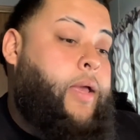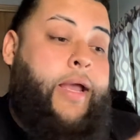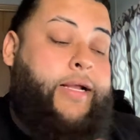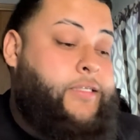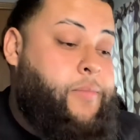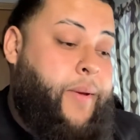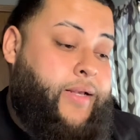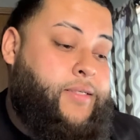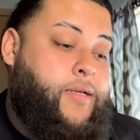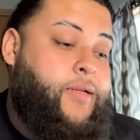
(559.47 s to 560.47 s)
It's the
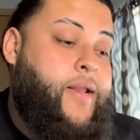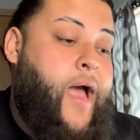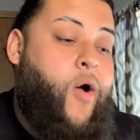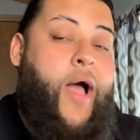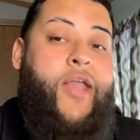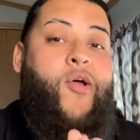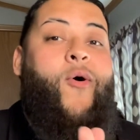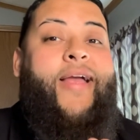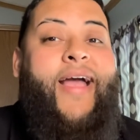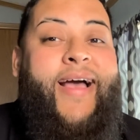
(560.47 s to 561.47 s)
best. Now I know
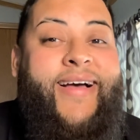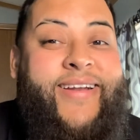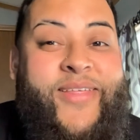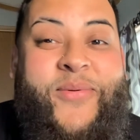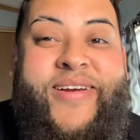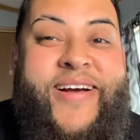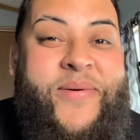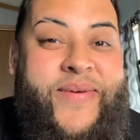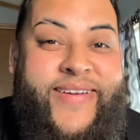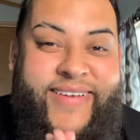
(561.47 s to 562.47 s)
I got another one
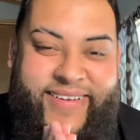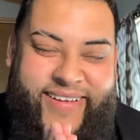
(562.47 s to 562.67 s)
coming.